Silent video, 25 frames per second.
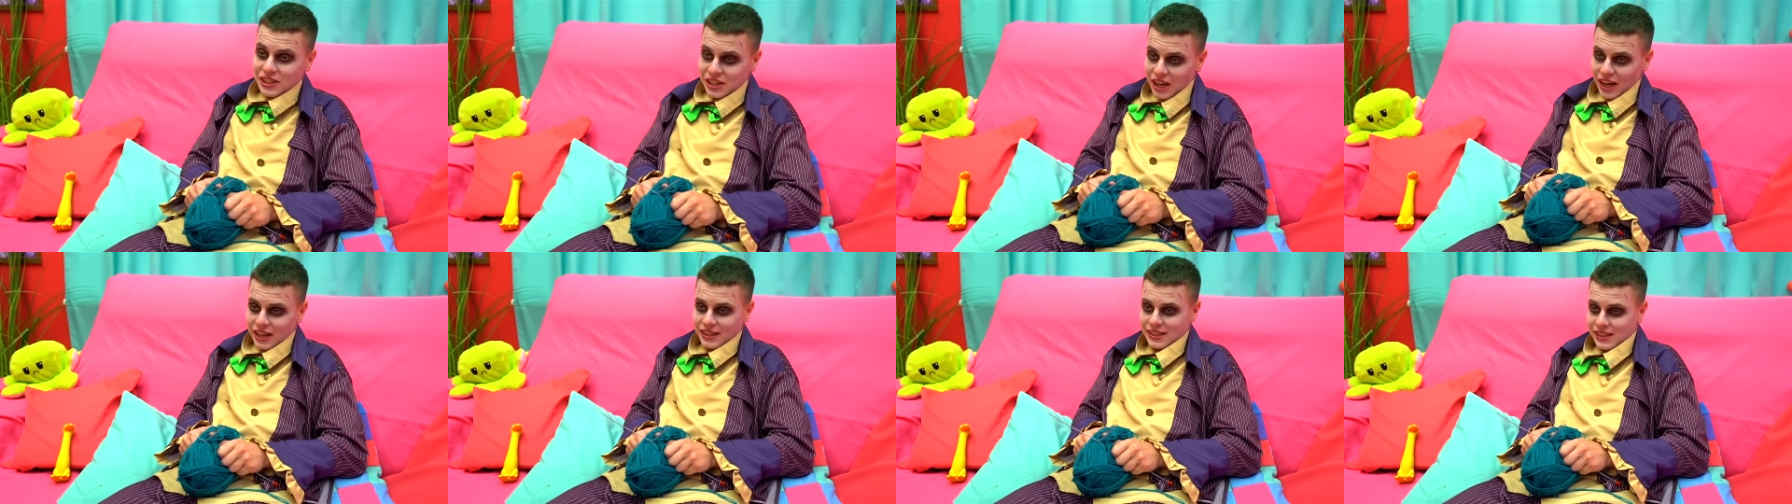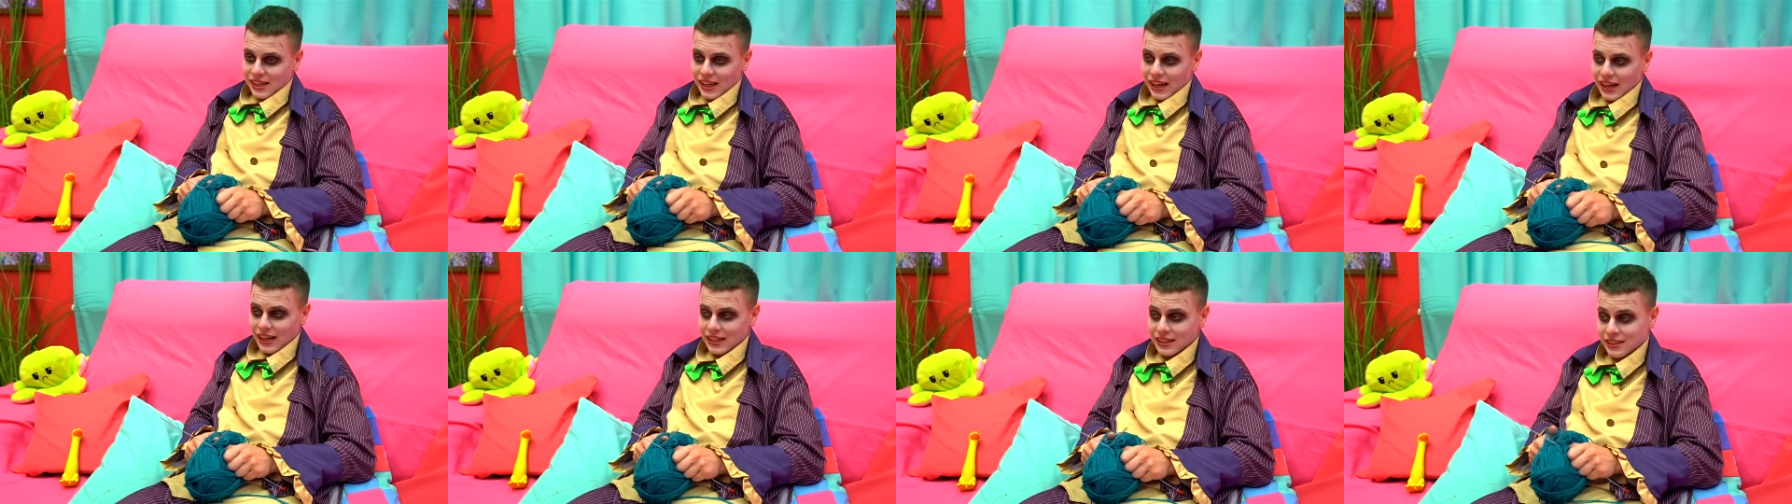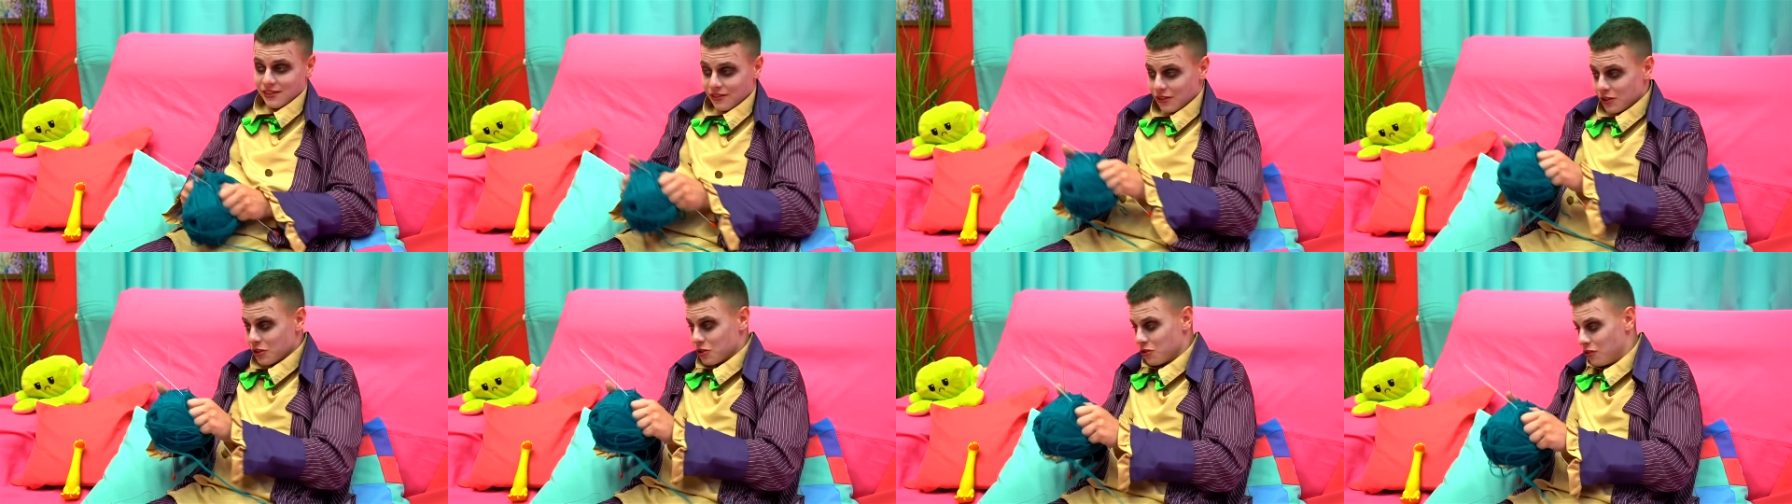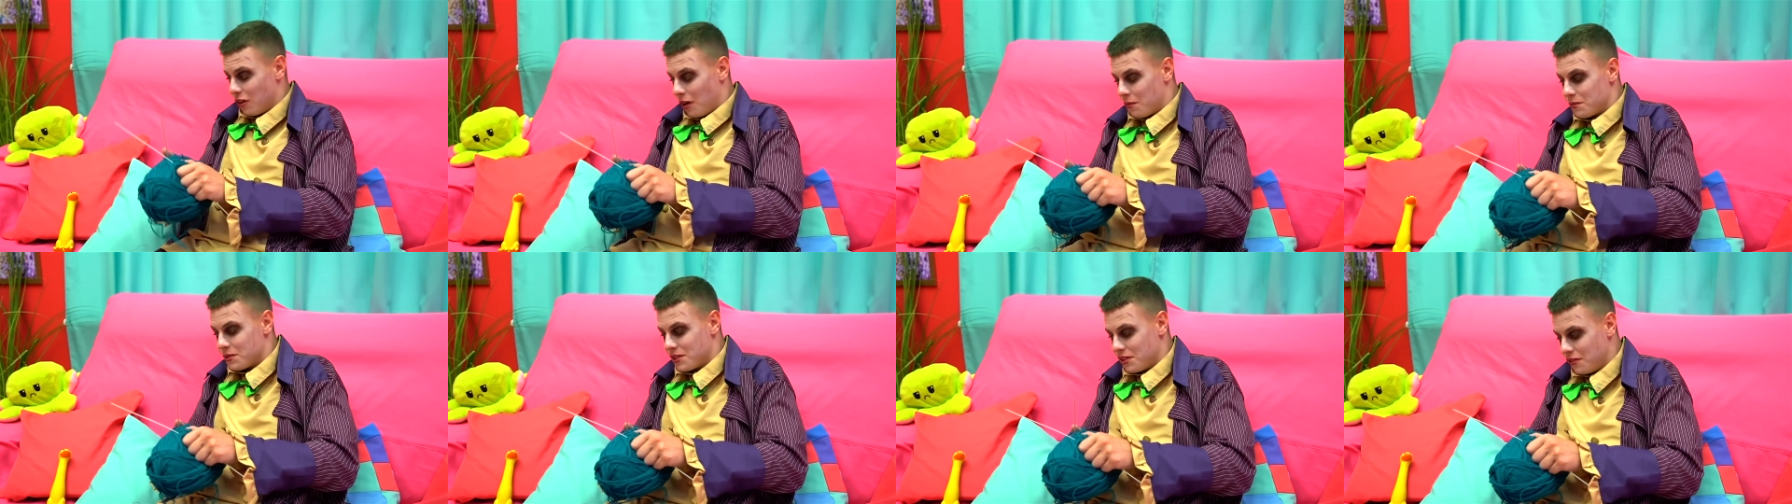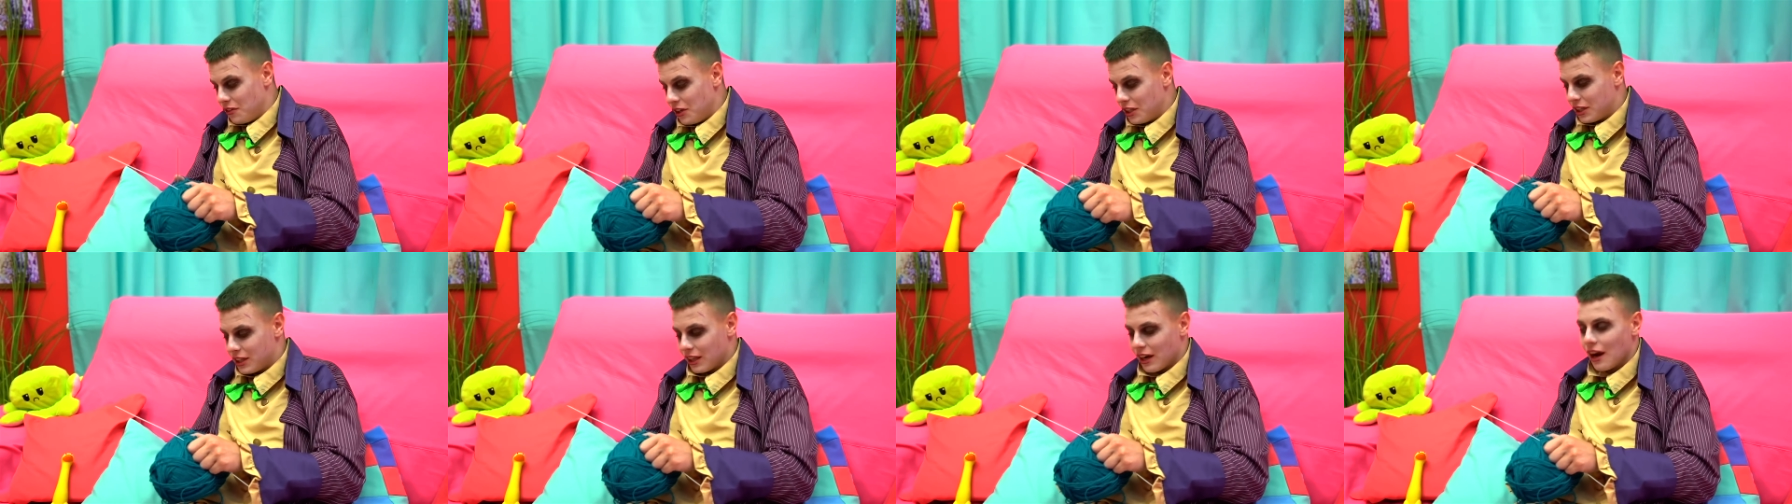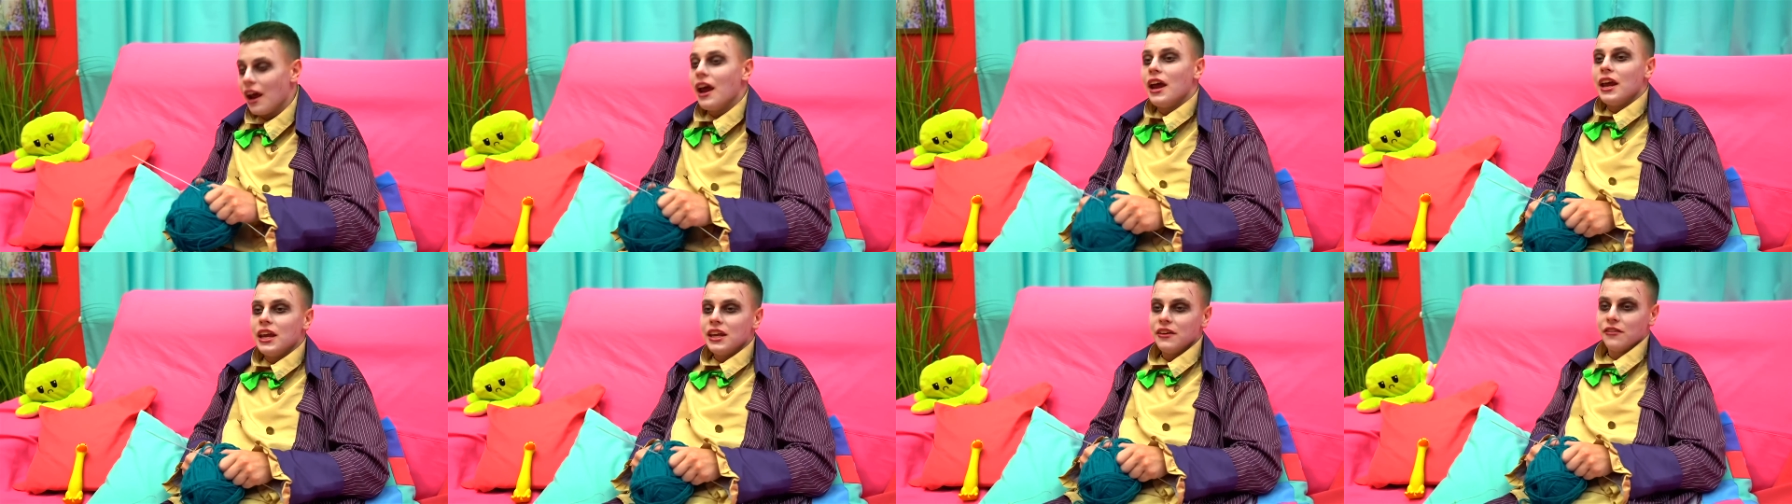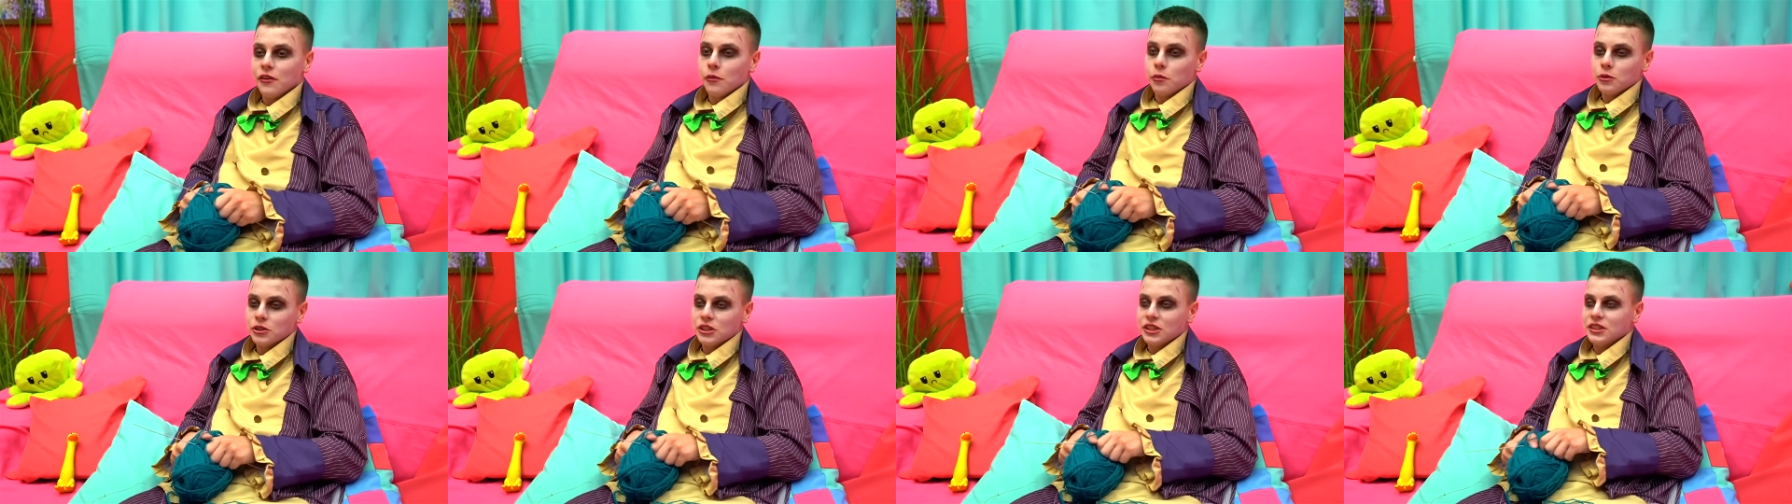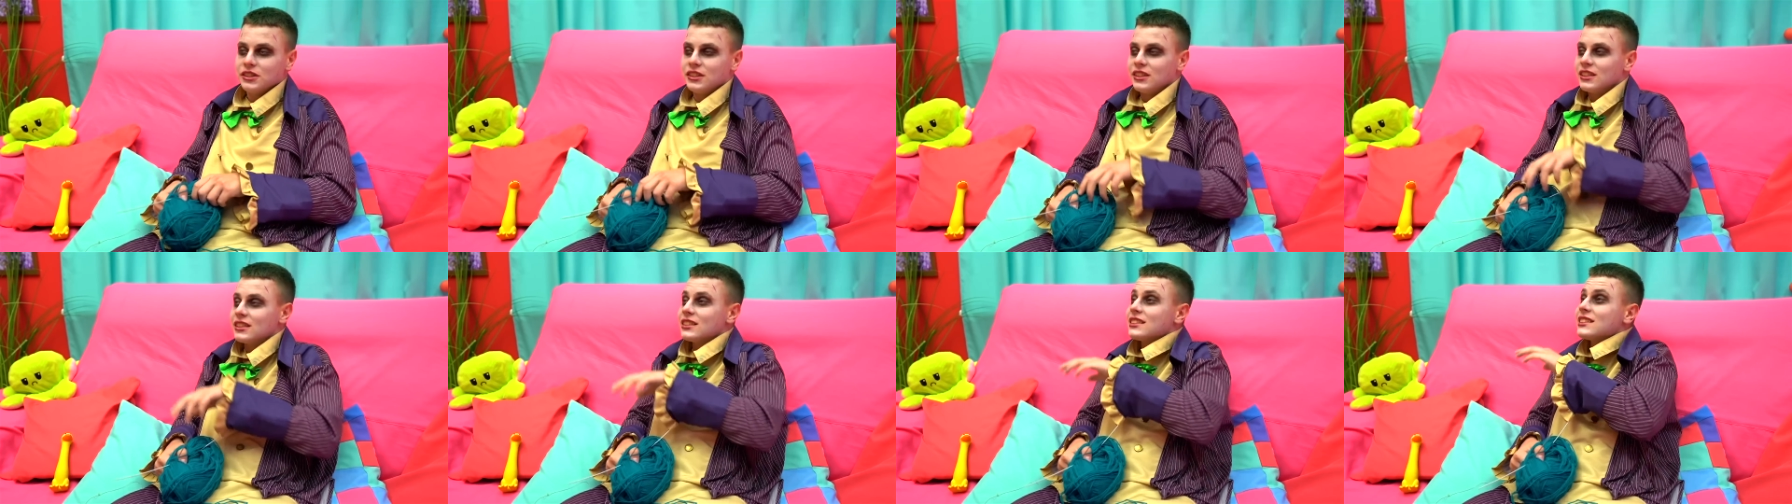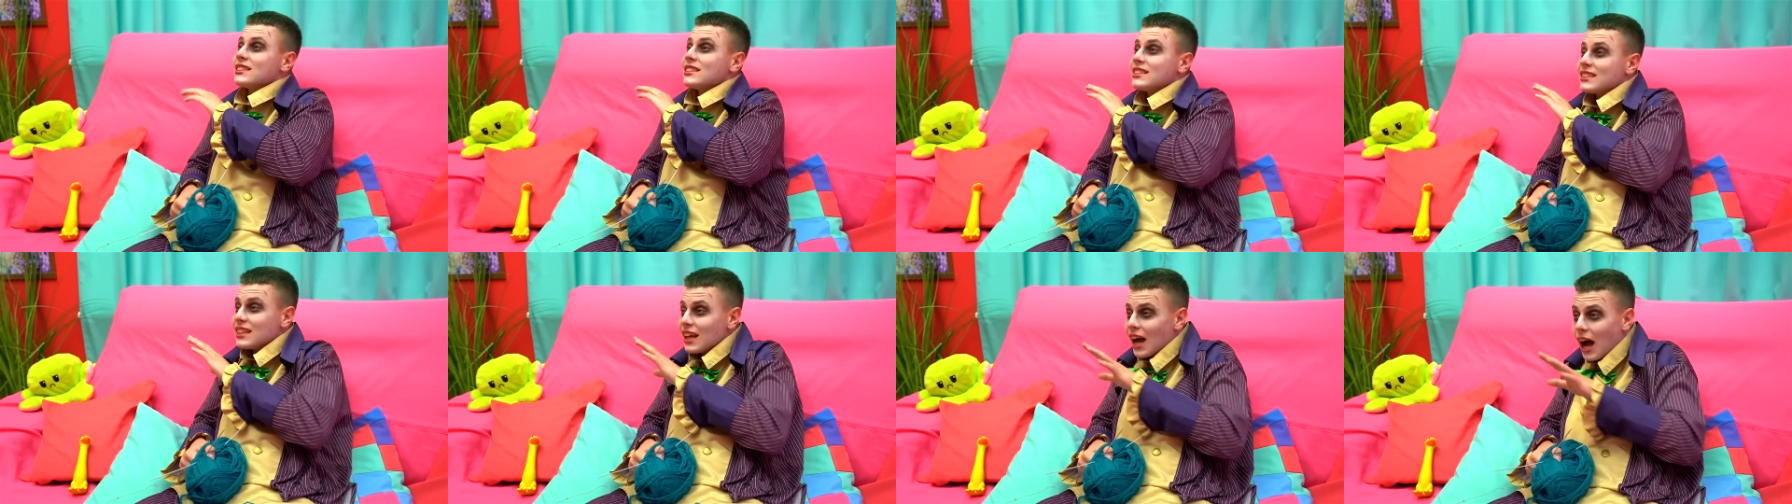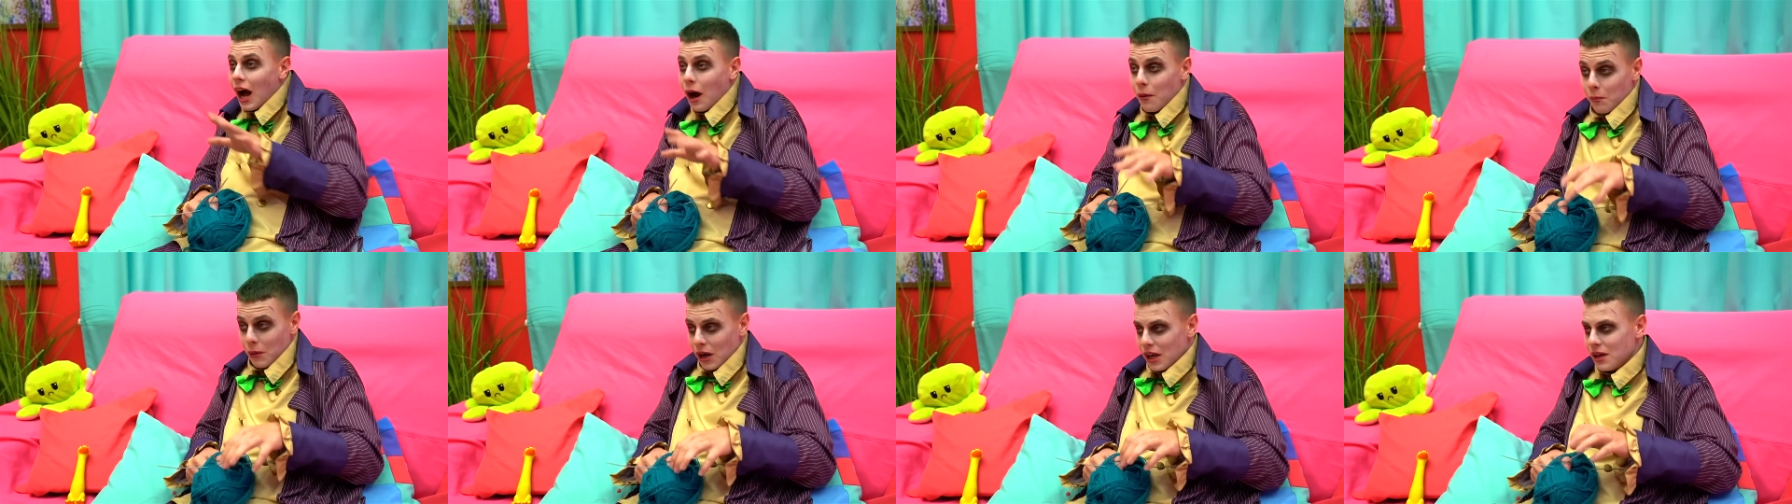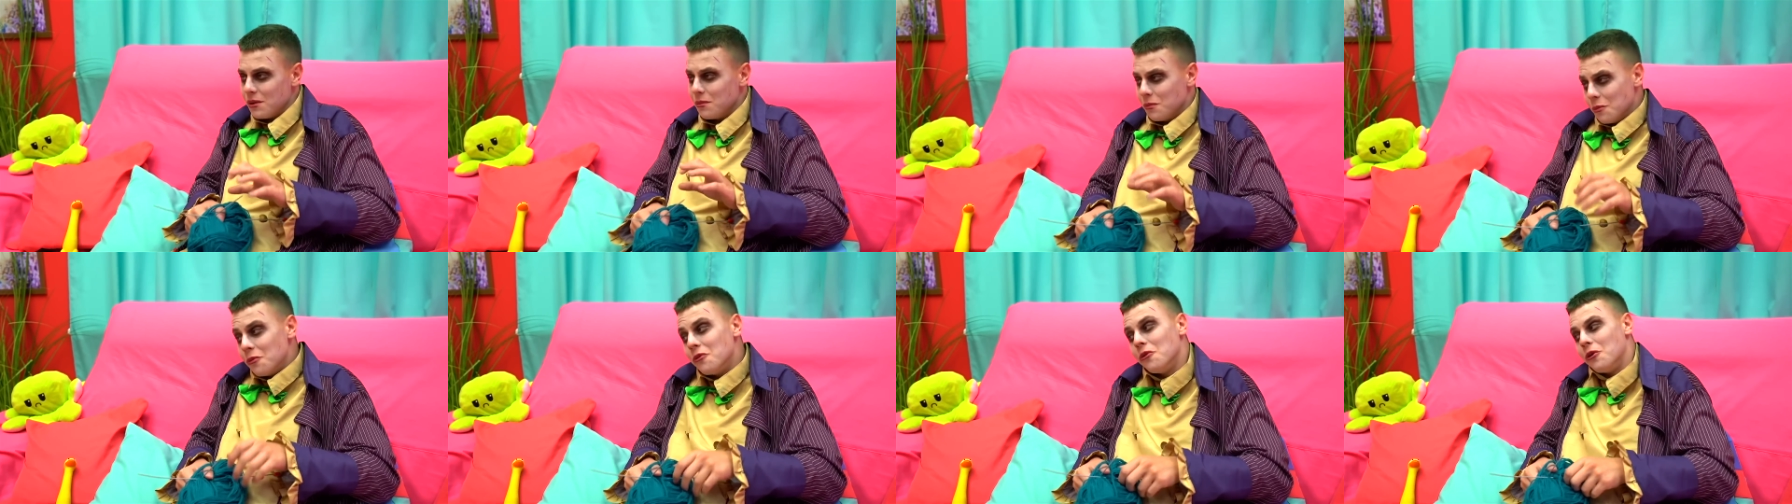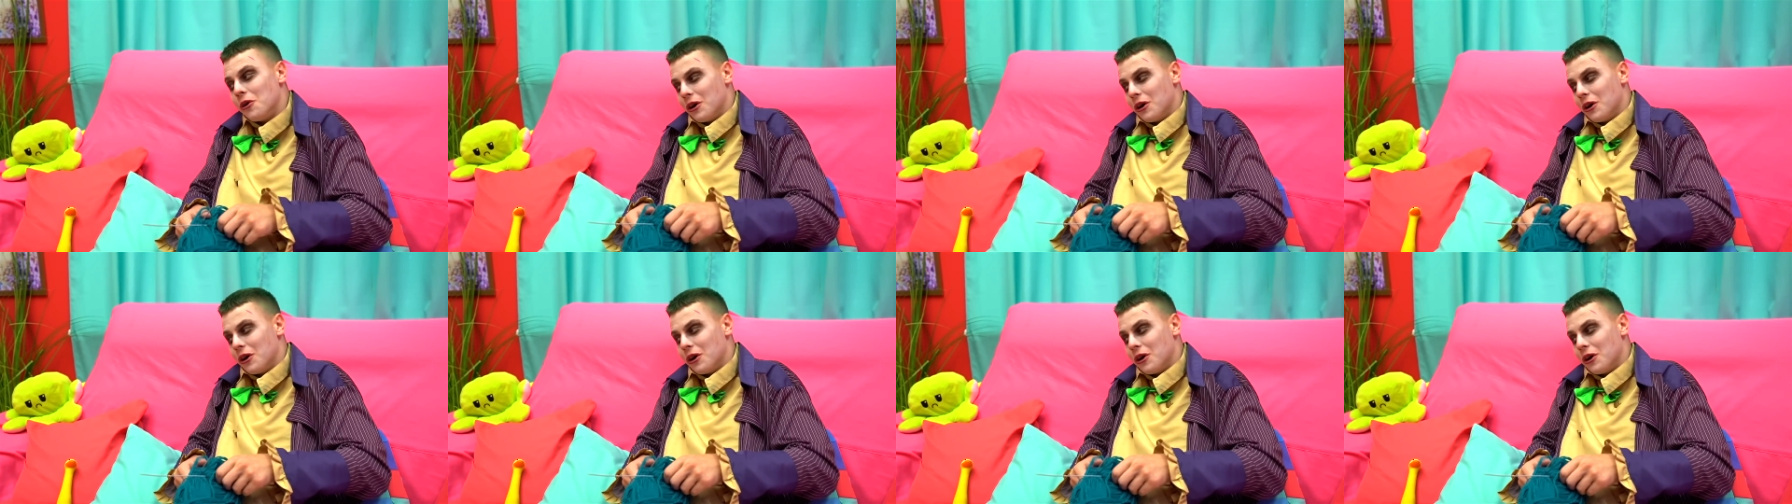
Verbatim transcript: I'm going to knit a sweater for you, and it will look really